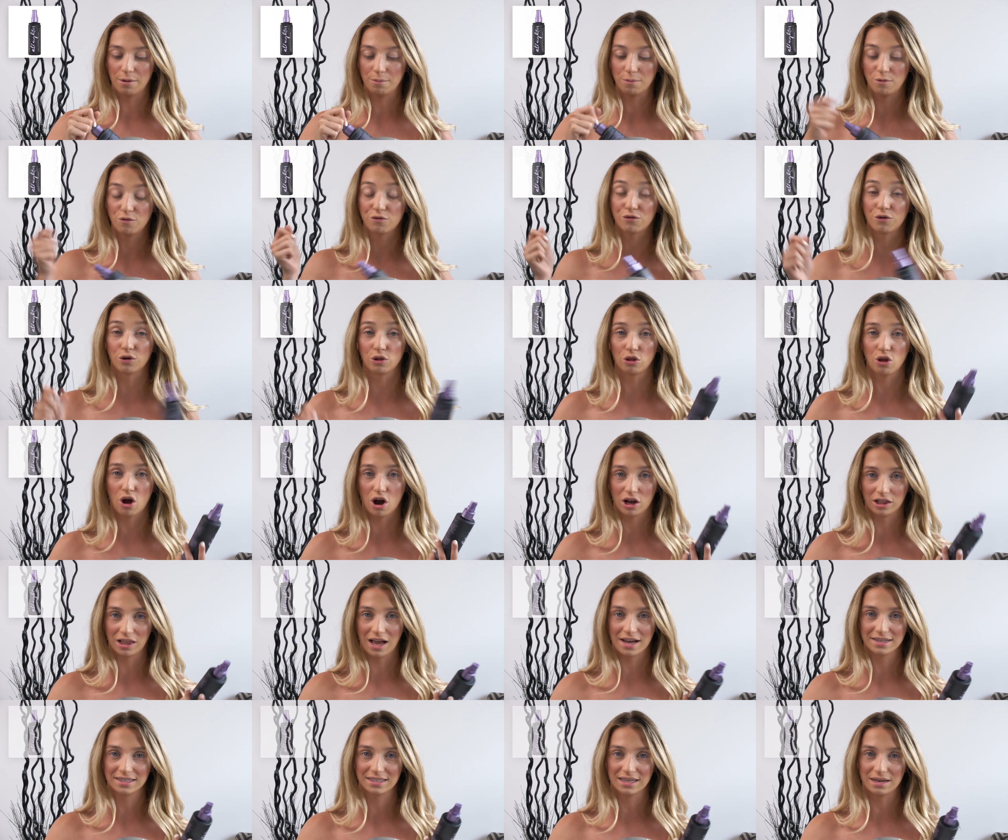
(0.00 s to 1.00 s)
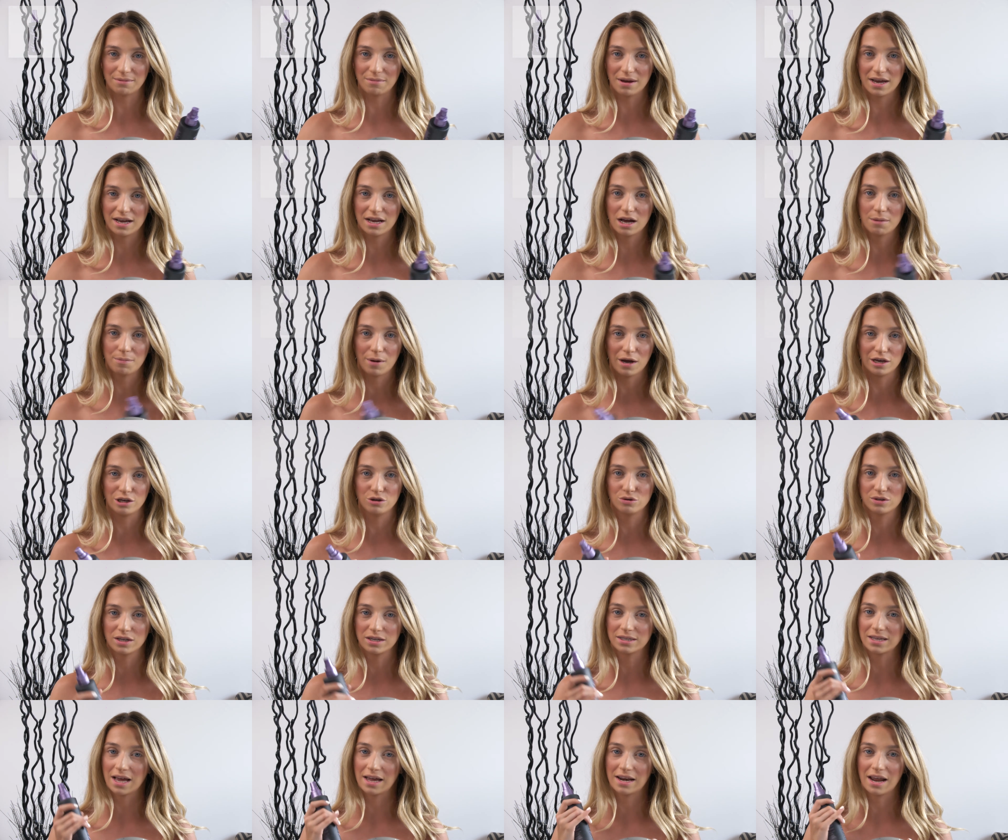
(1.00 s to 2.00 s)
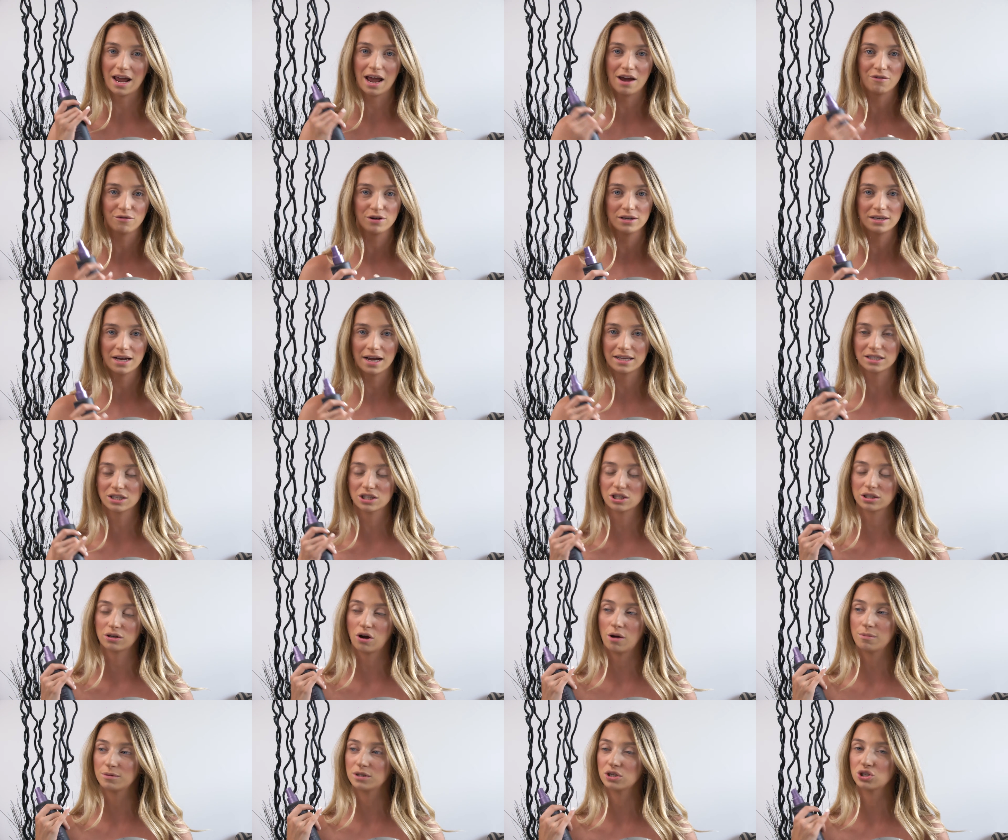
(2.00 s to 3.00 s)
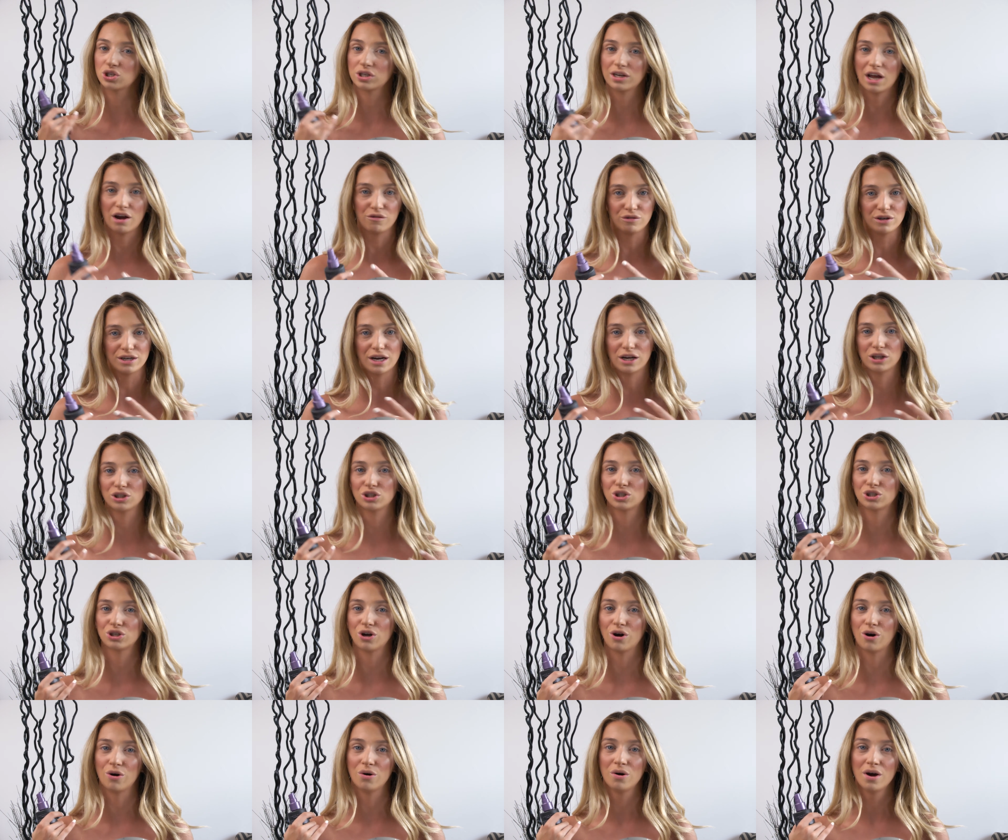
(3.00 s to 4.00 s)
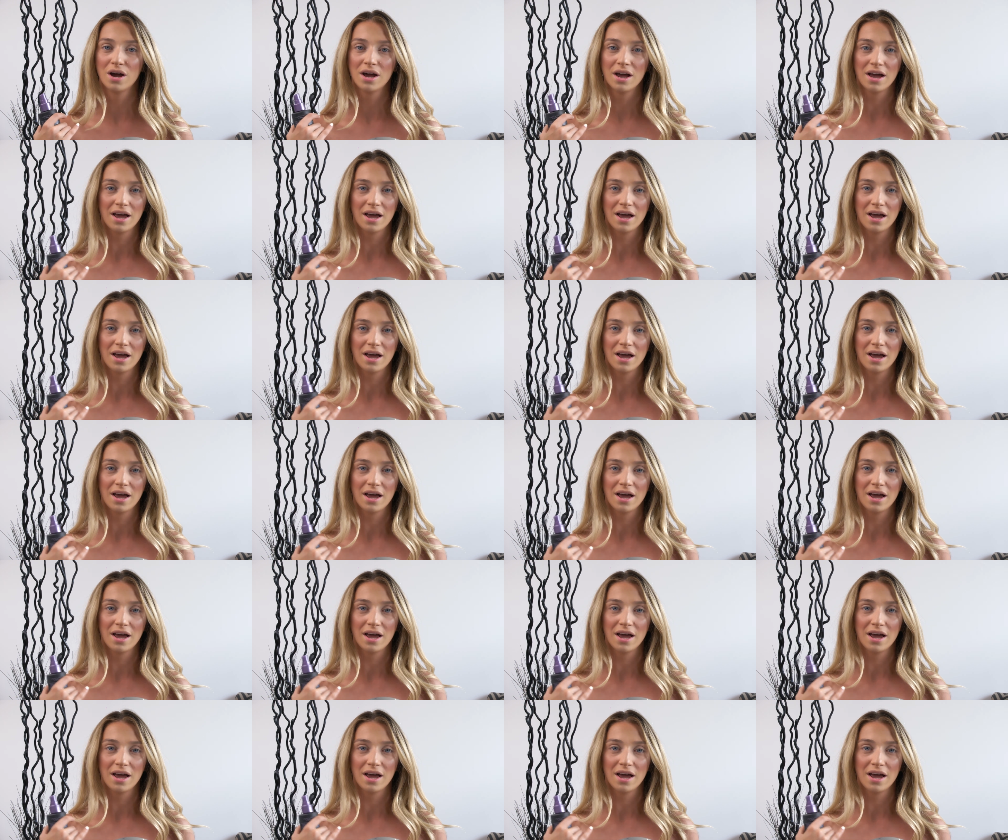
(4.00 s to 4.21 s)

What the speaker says: for long-lasting makeup. I use this at every dance competition, every dance show.